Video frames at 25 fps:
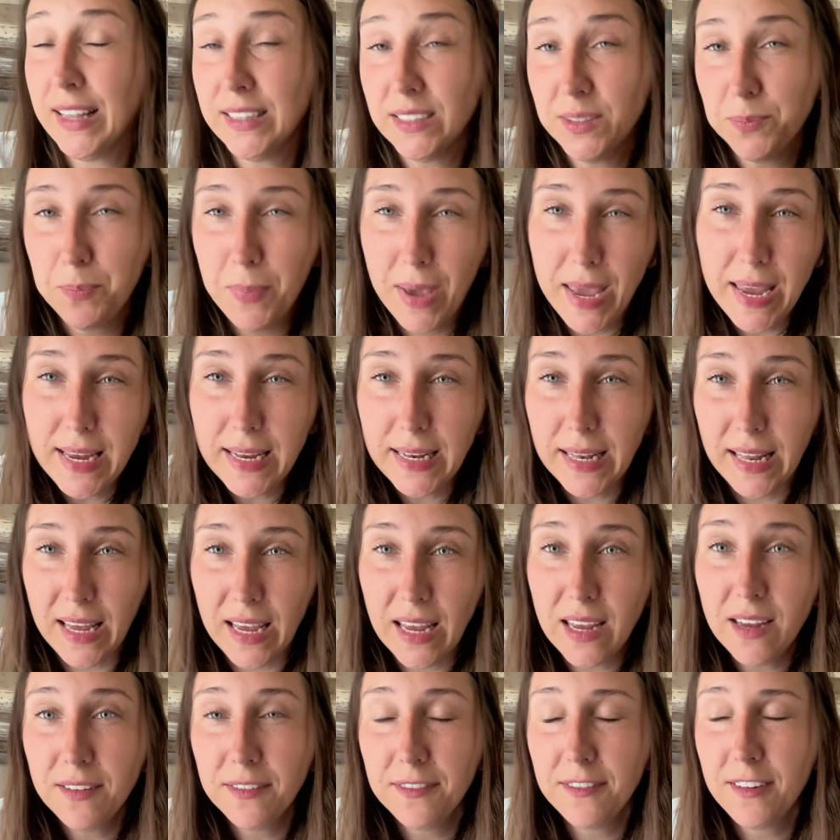bay
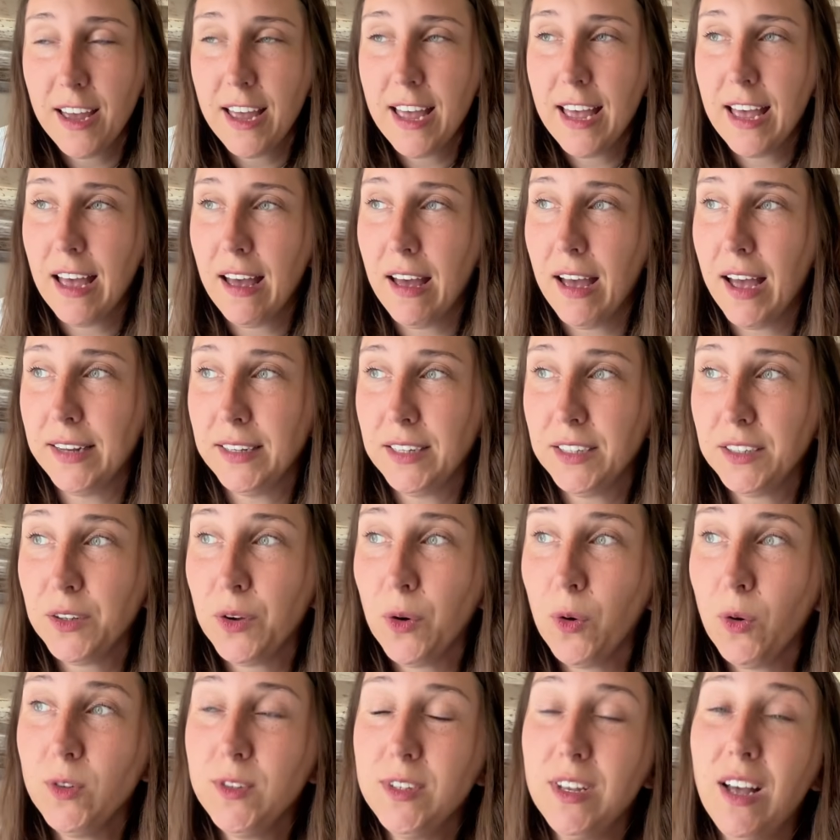leaf, and it
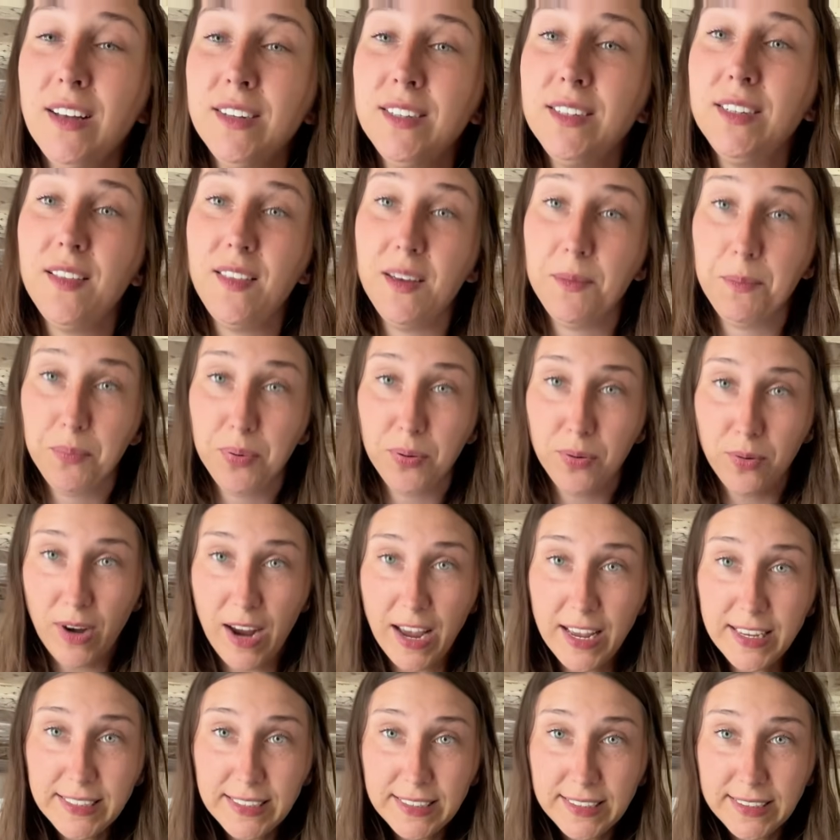goes under the
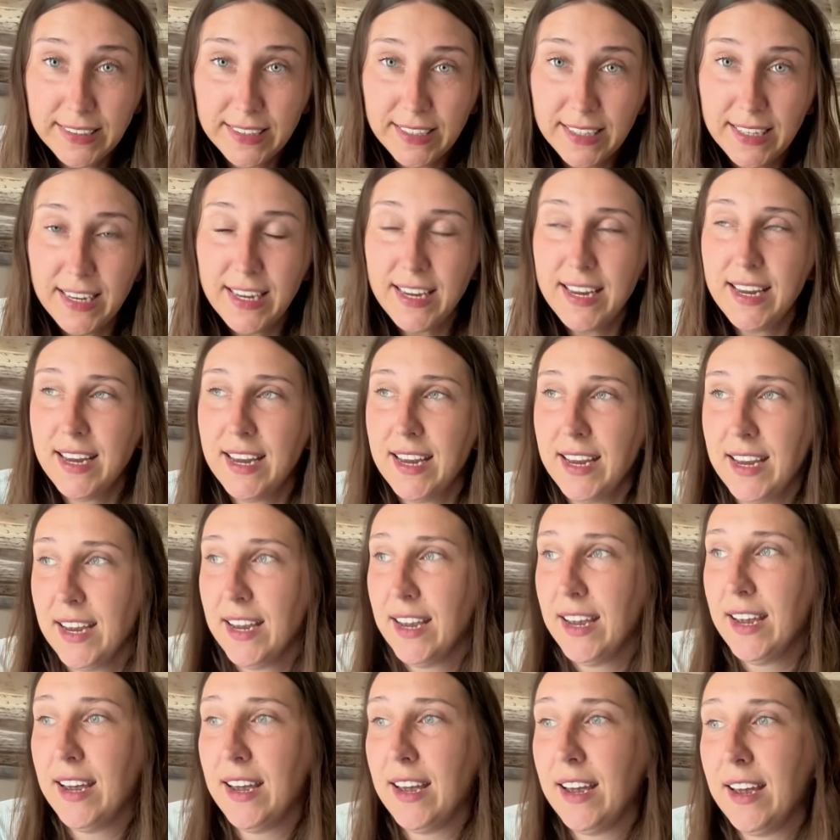press.
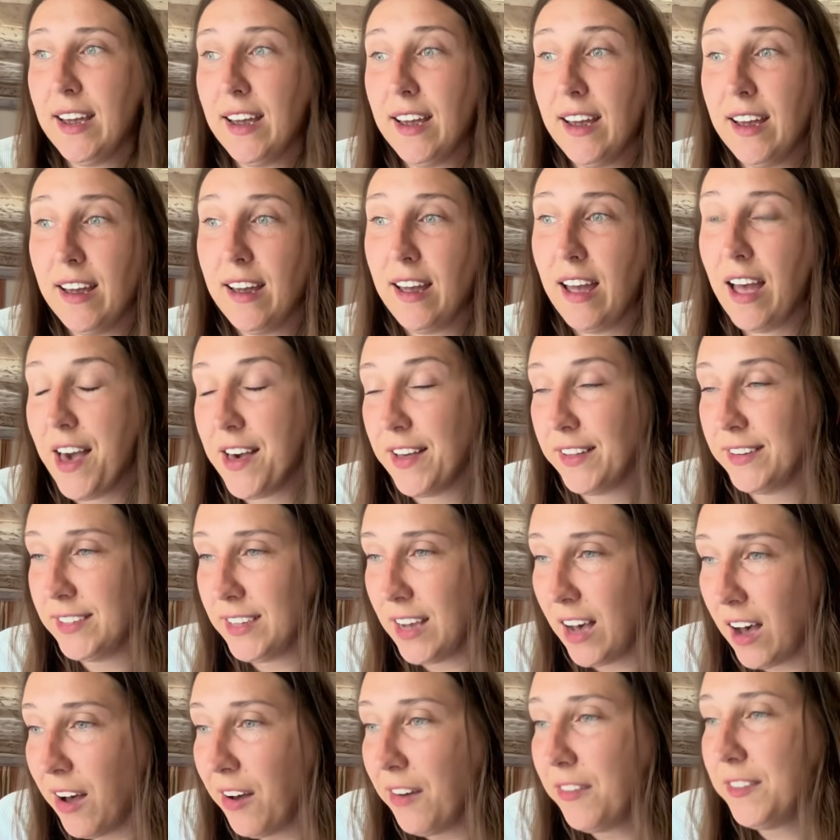And
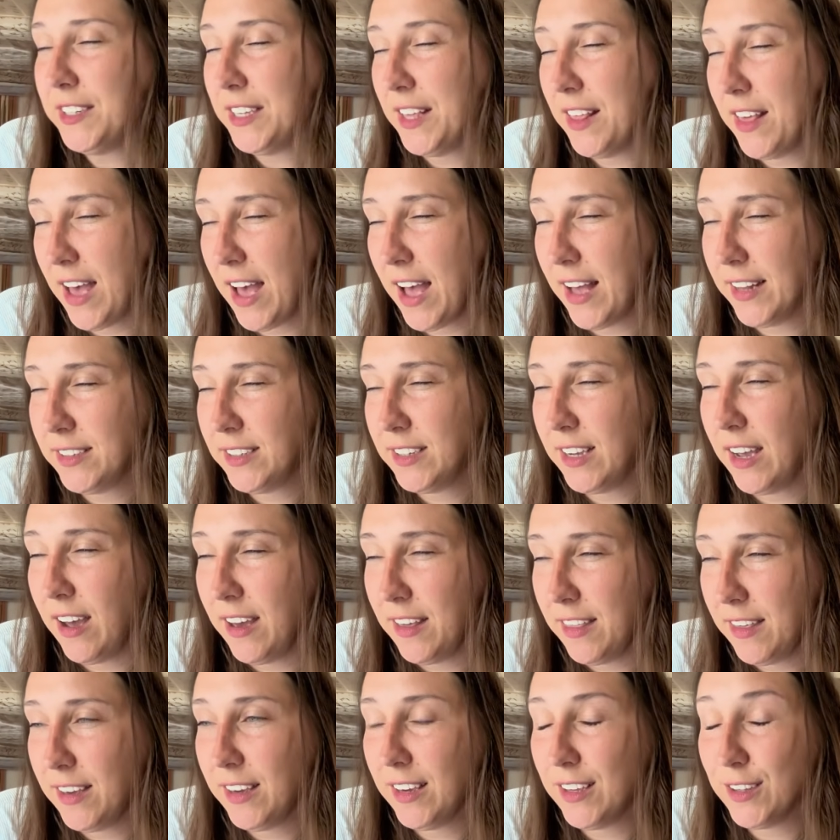after that,
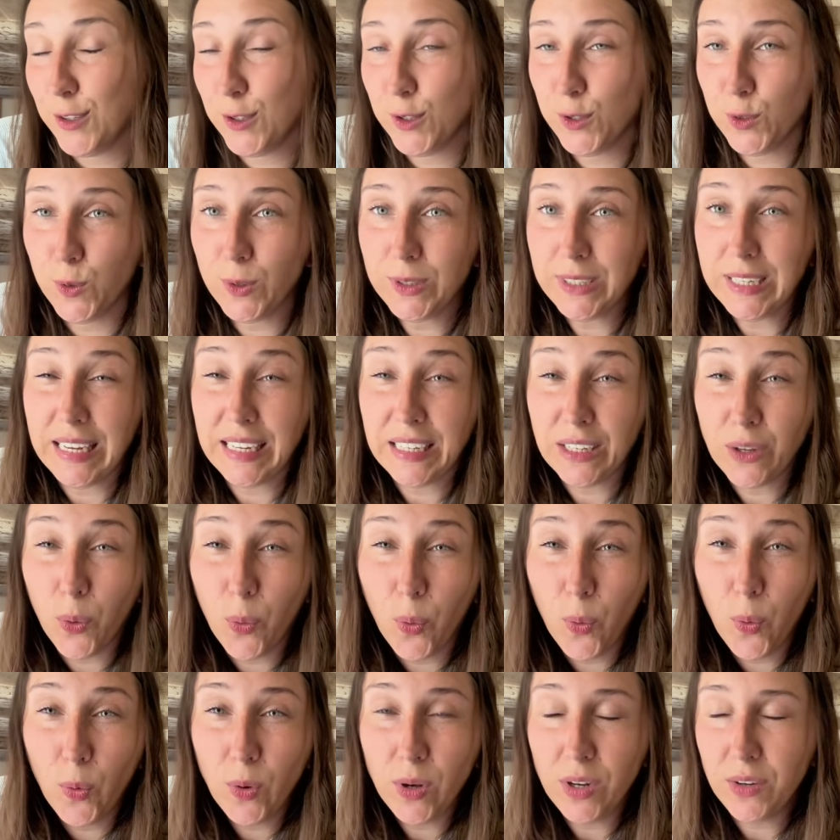I think it's stored in
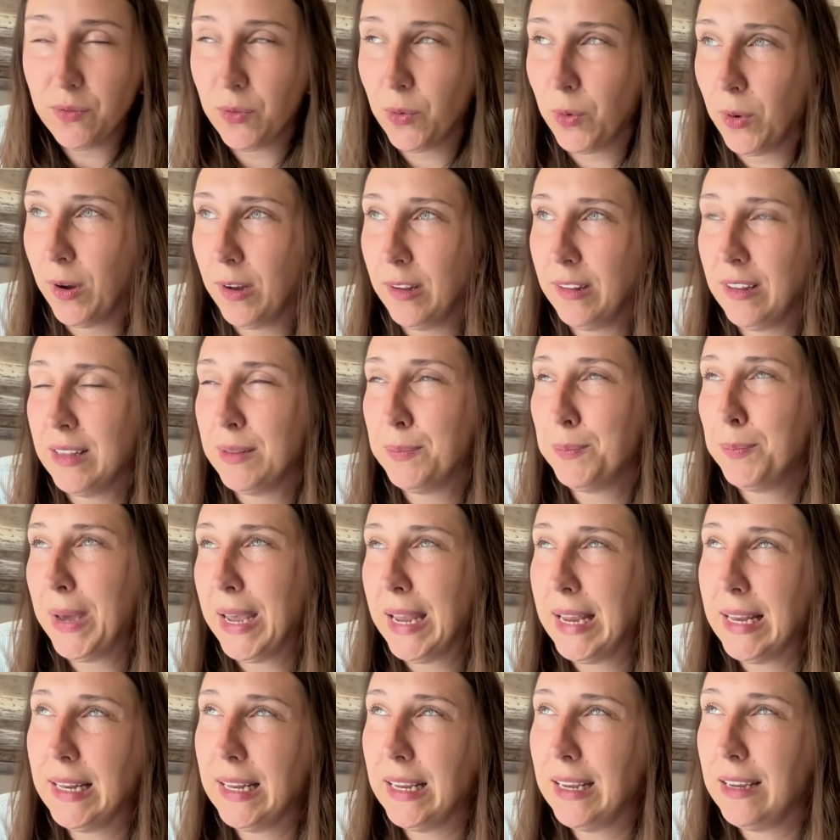olive oil and
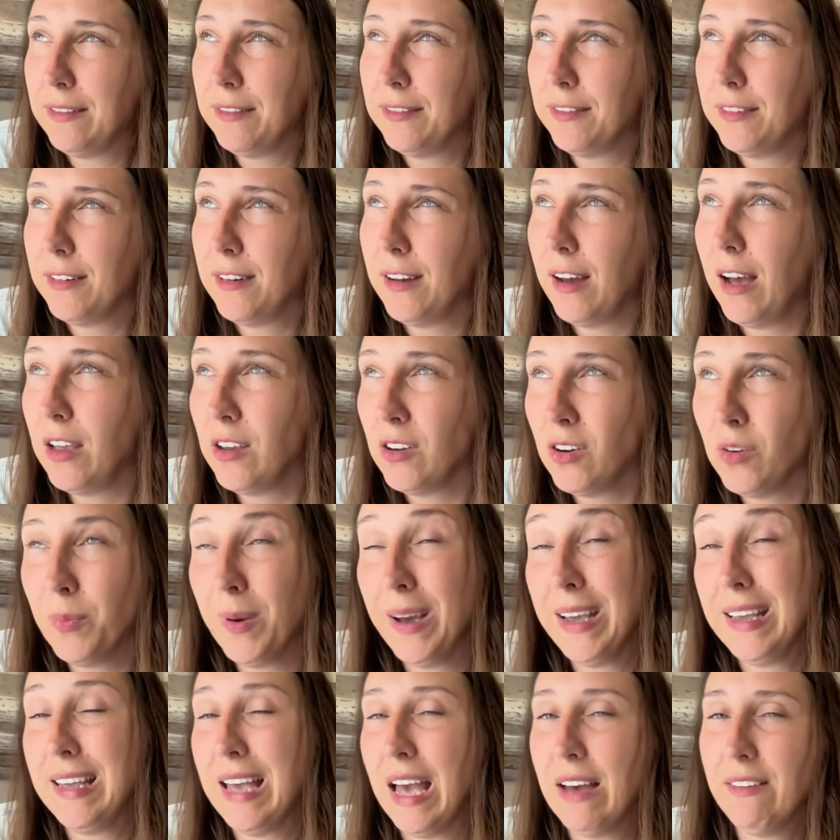bay leaf. I hope
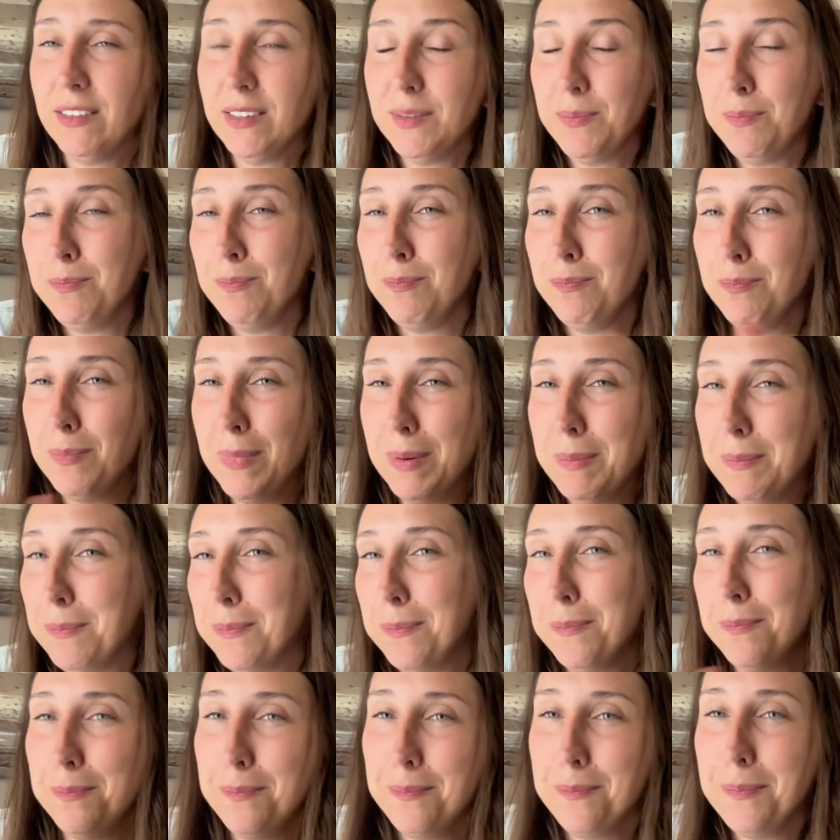I
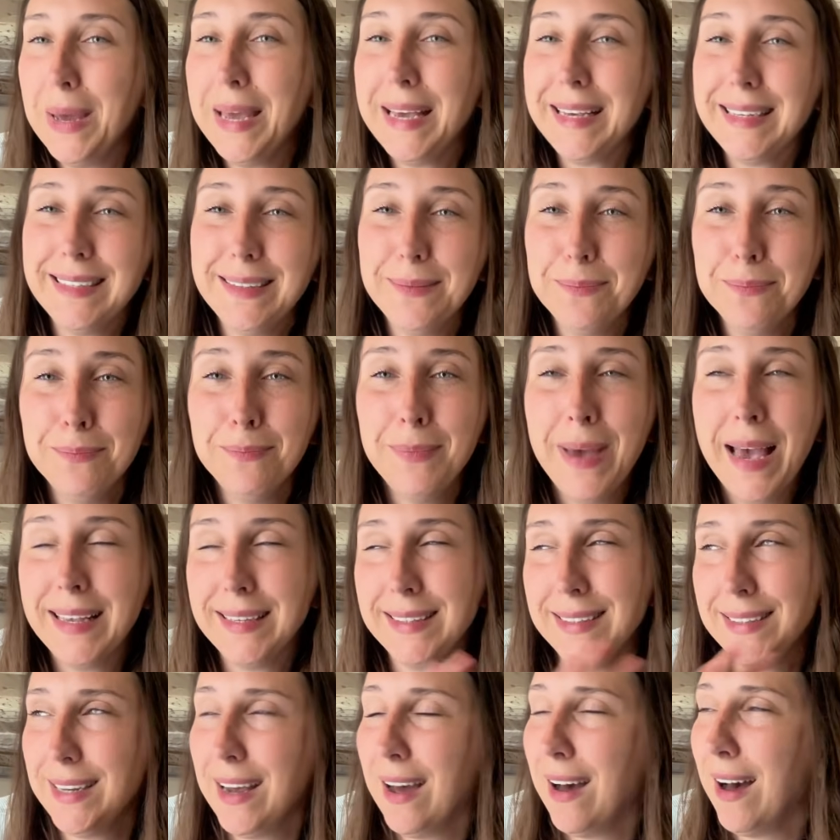haven't
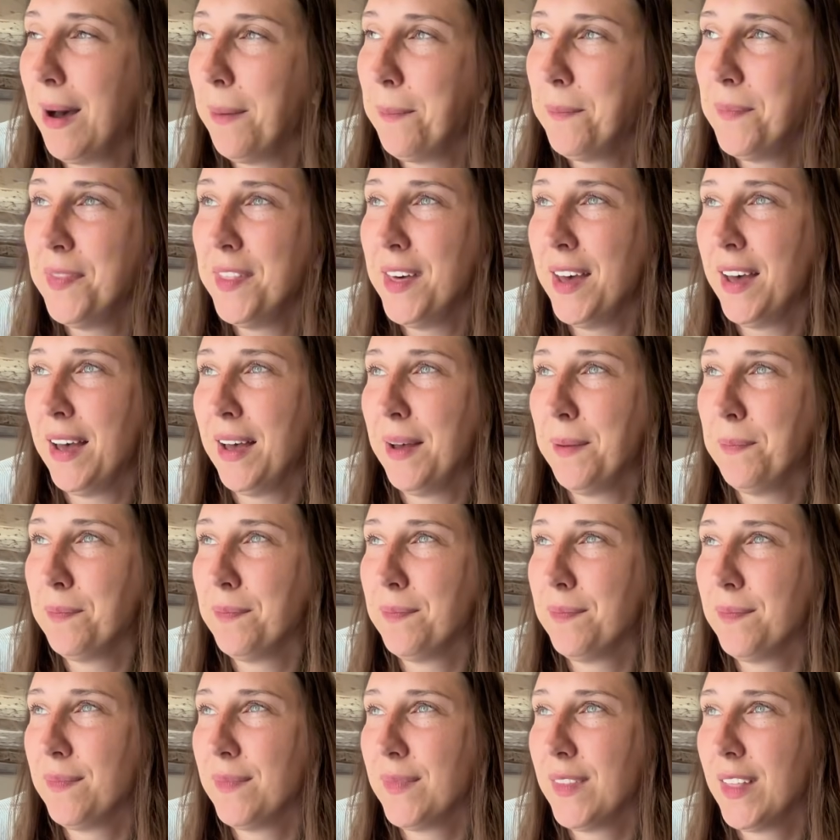messed up
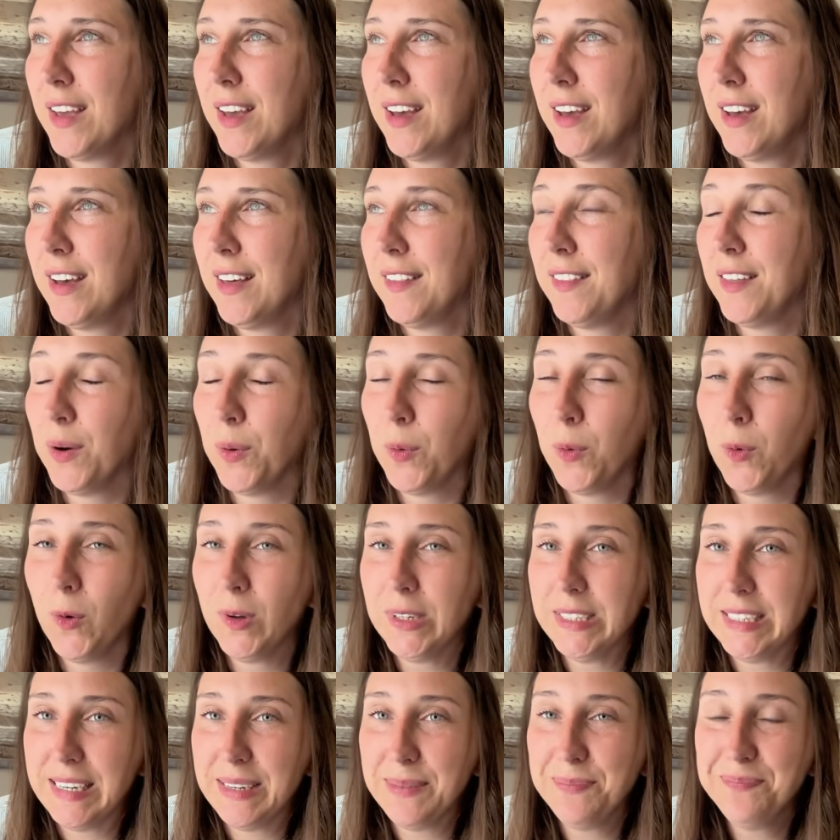the
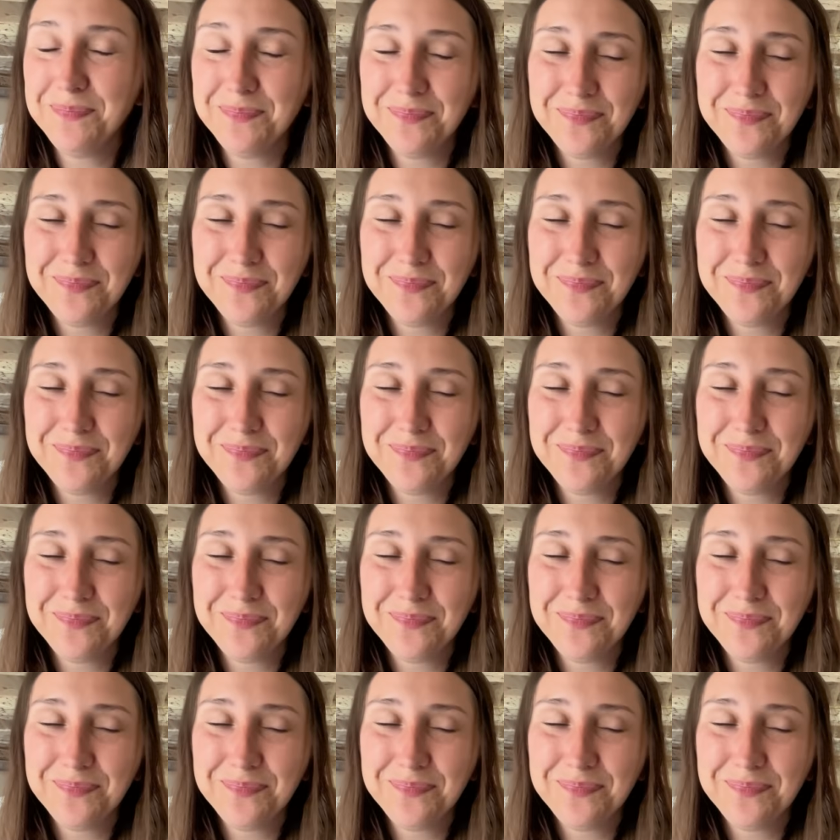order.